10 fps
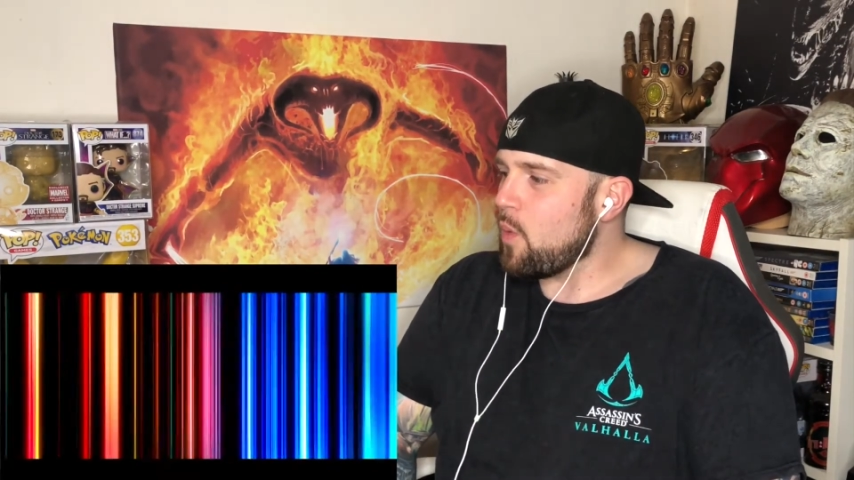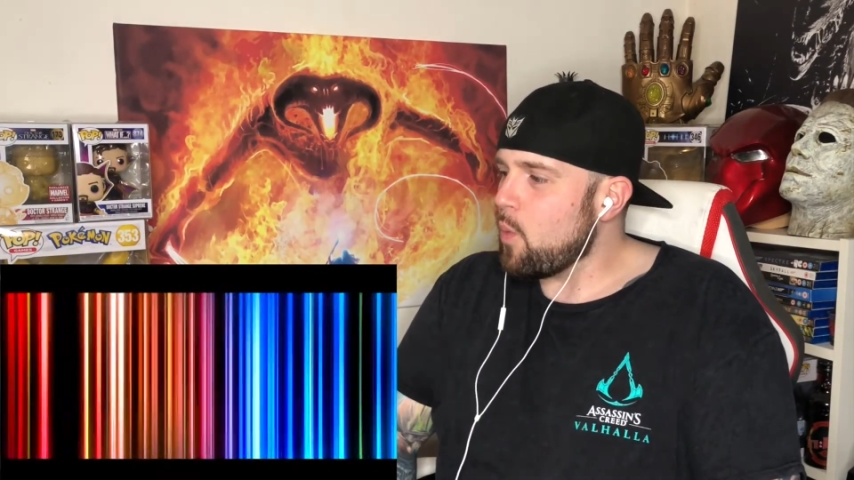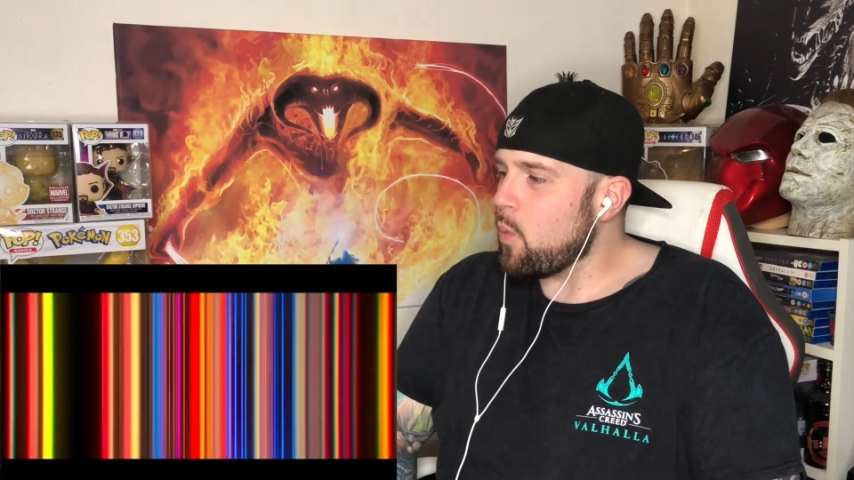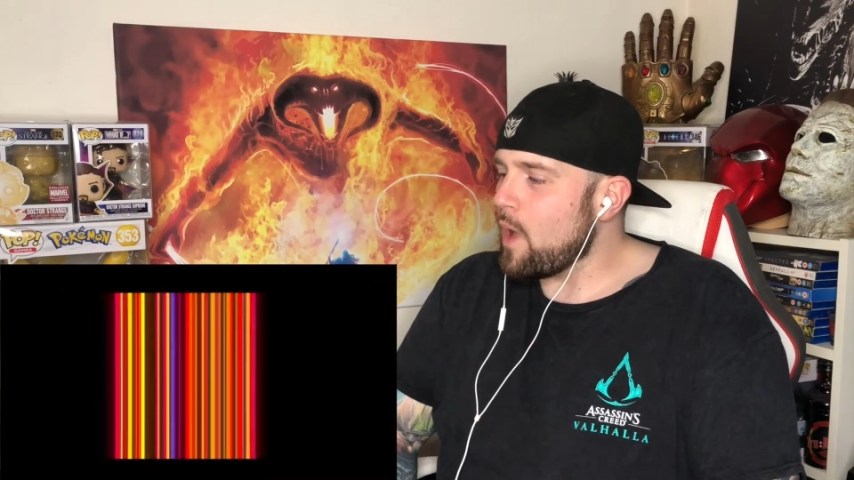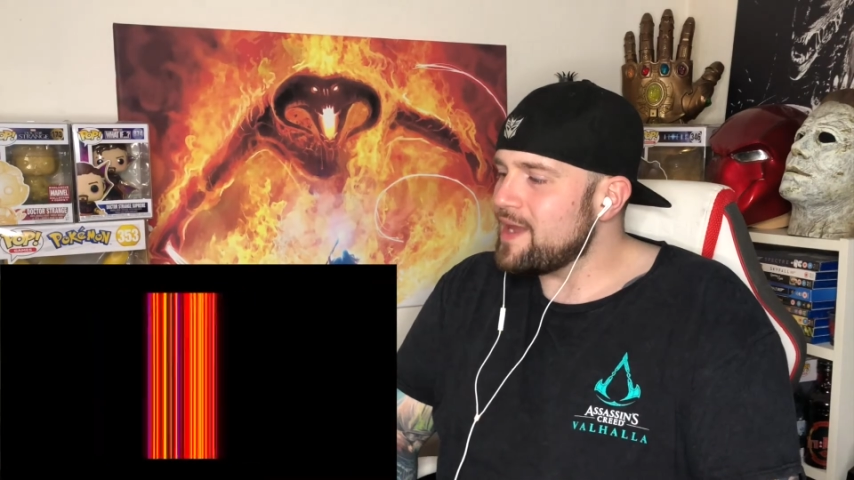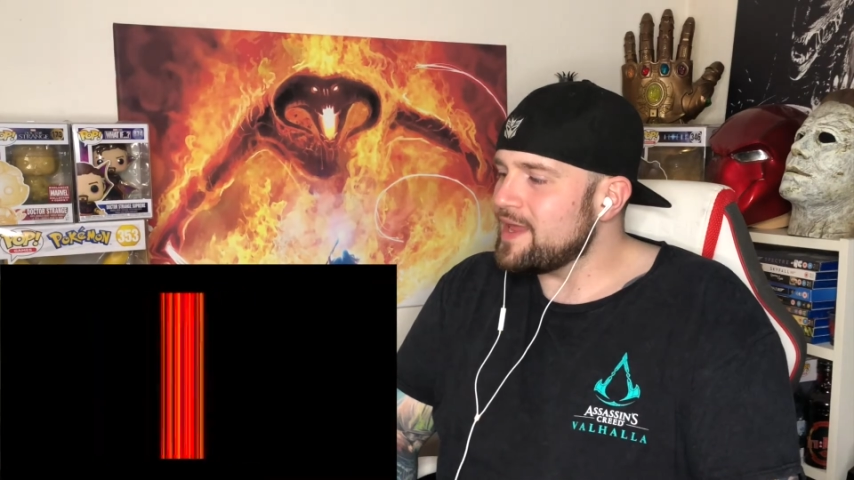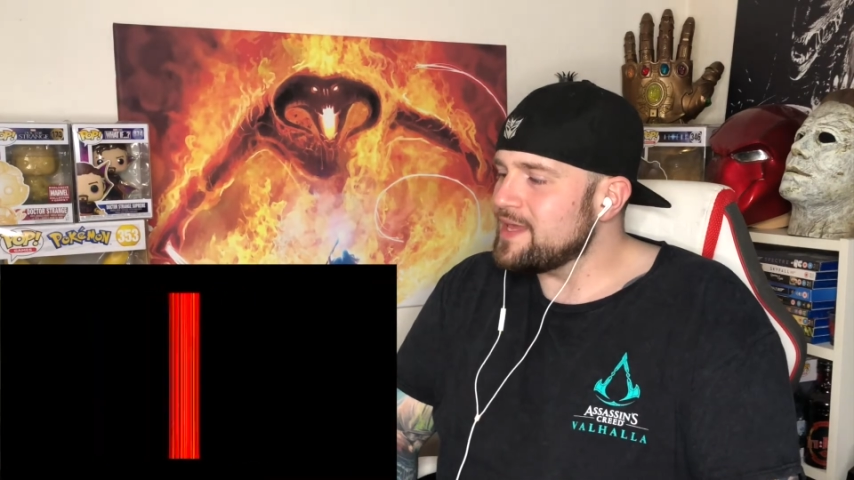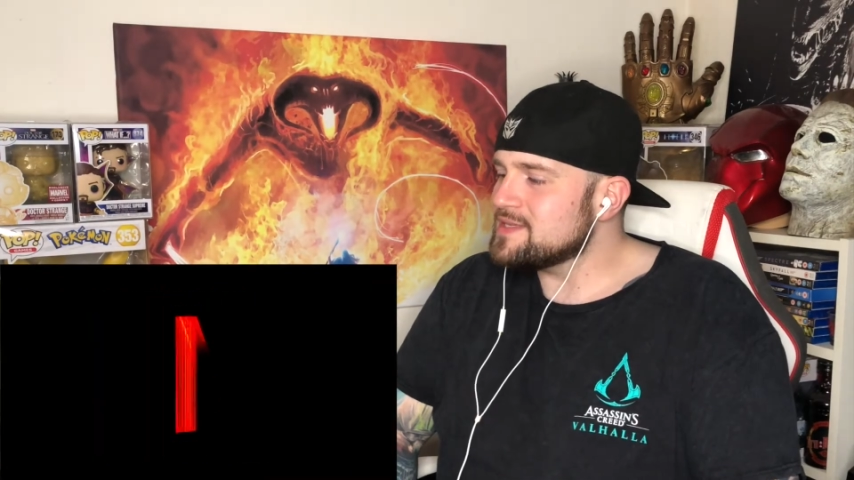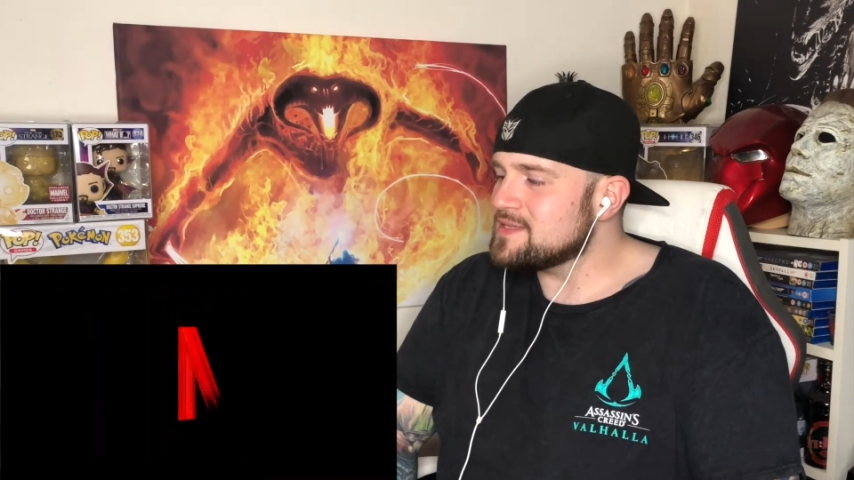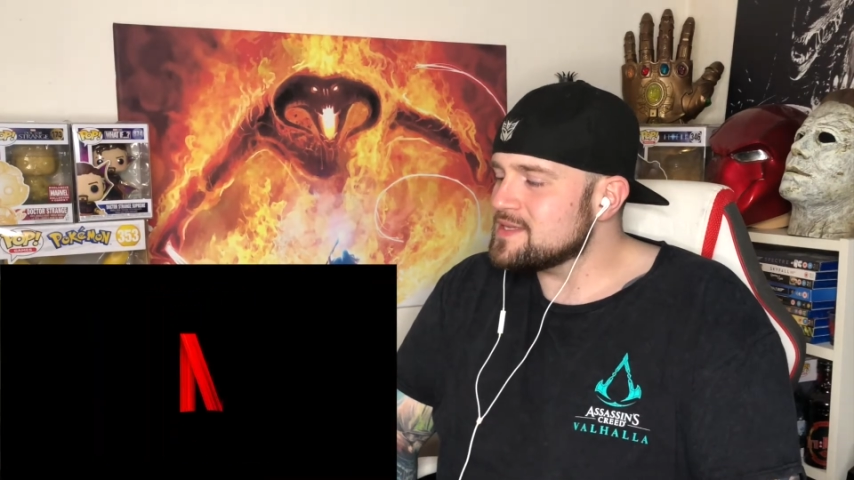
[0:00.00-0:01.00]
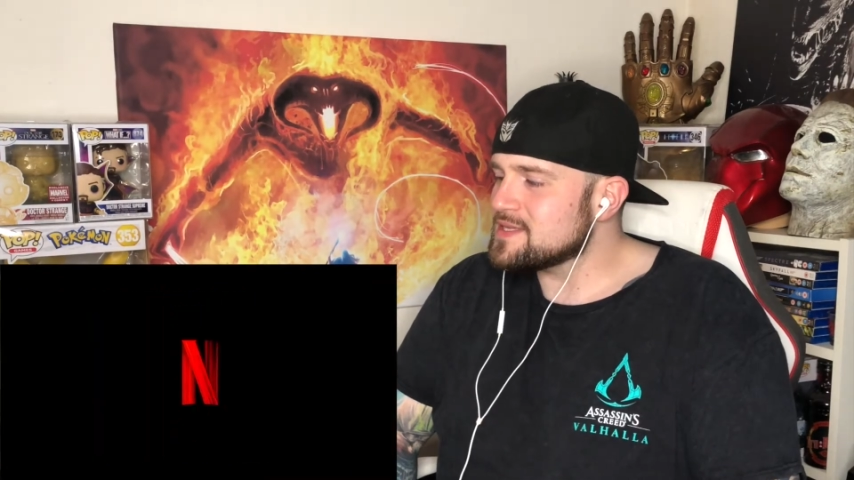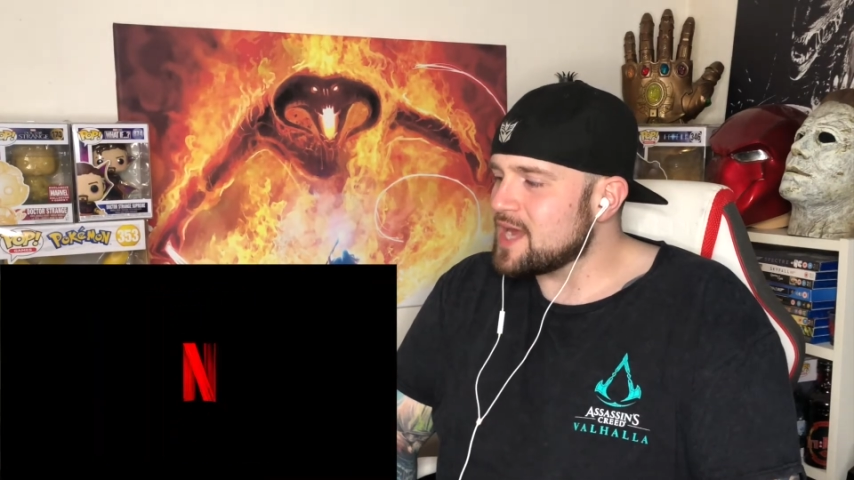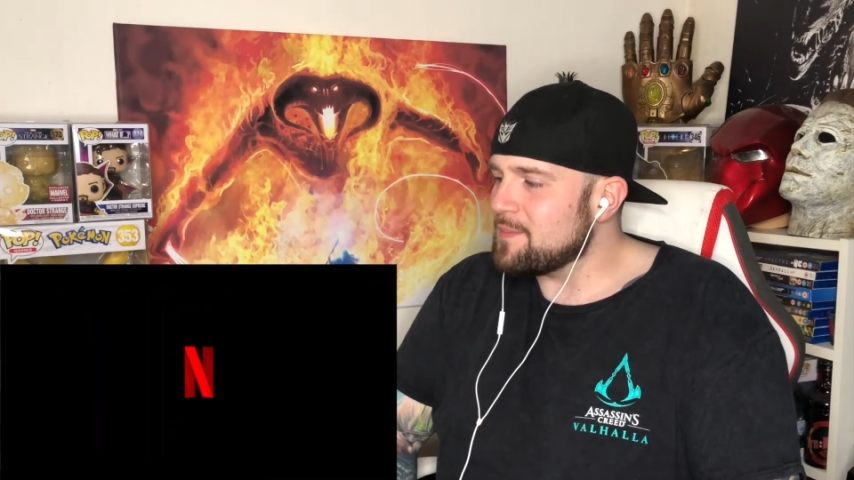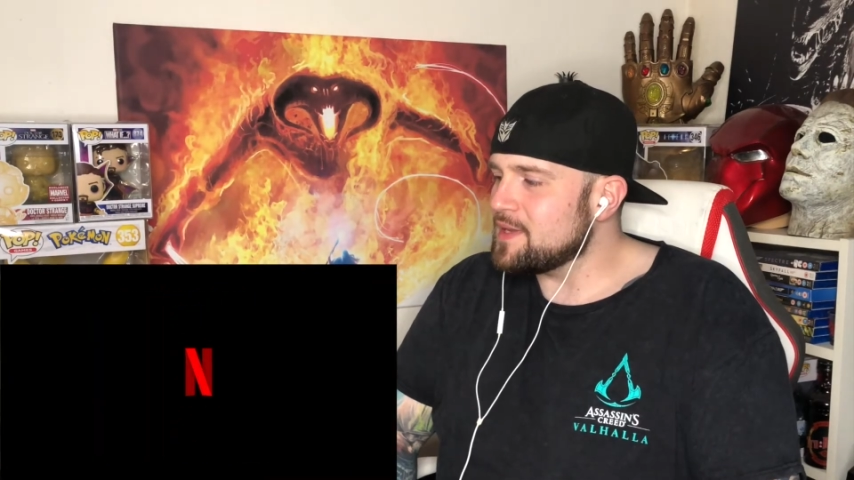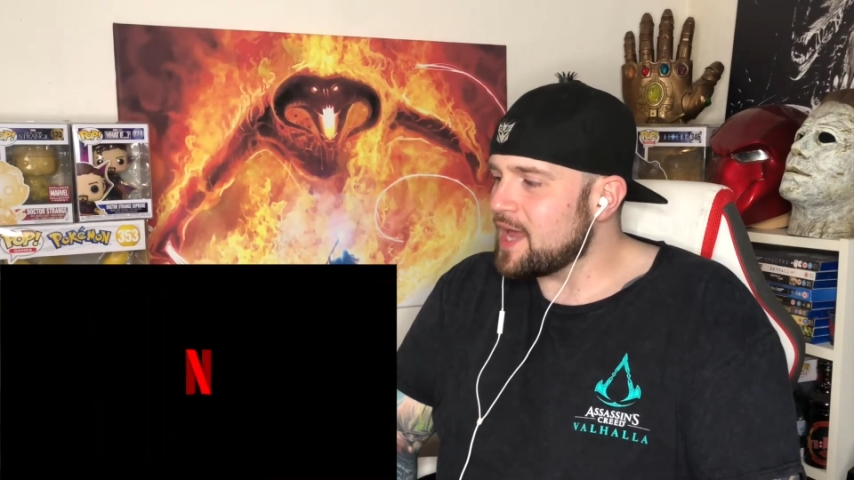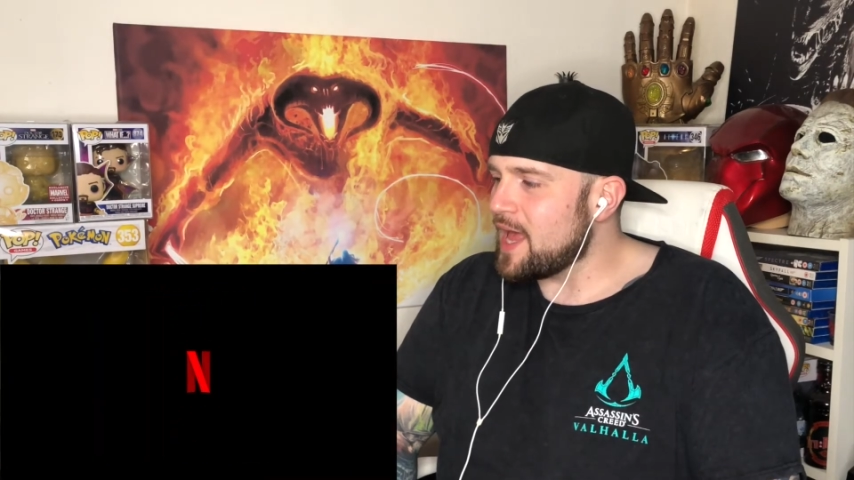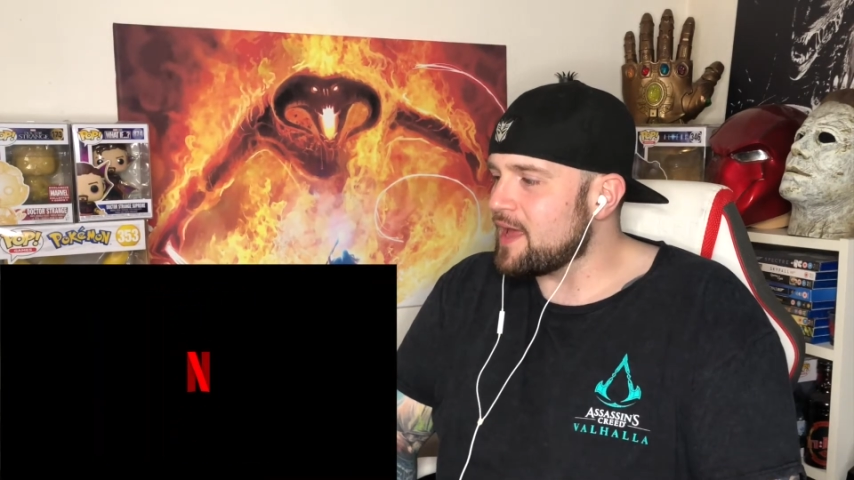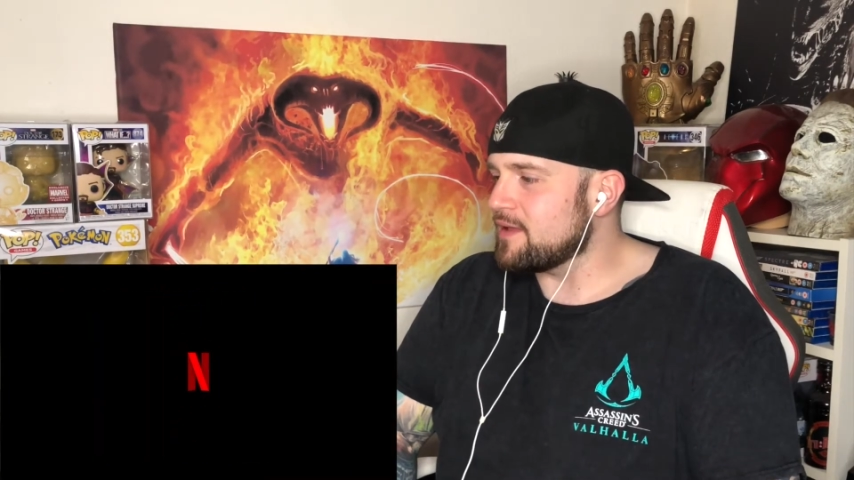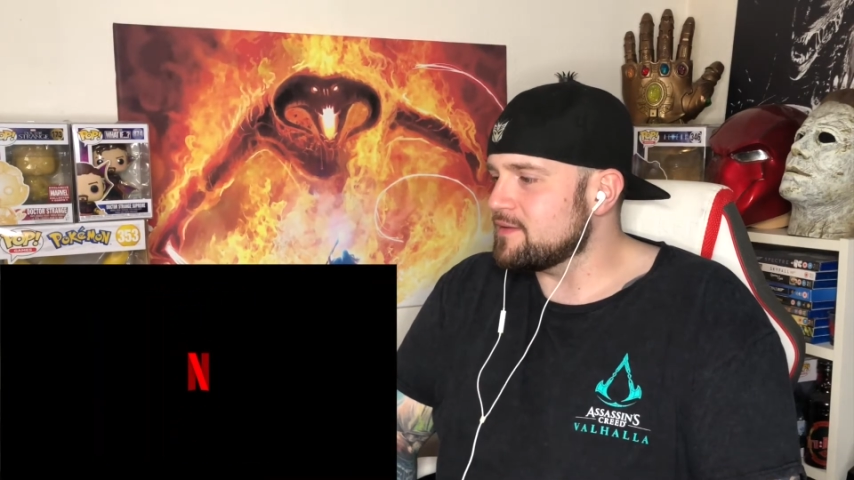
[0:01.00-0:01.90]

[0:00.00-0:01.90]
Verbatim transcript: When is this coming out?